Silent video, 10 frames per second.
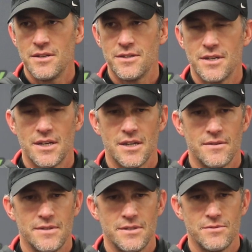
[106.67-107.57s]

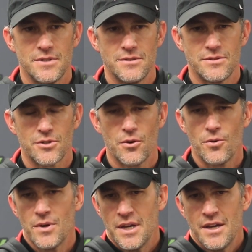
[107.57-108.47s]
And
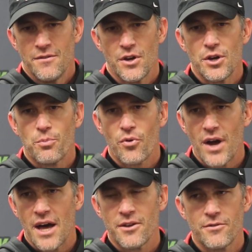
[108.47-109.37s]
so very
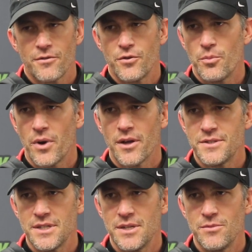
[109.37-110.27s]
proud of our football
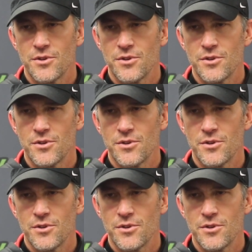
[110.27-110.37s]
team.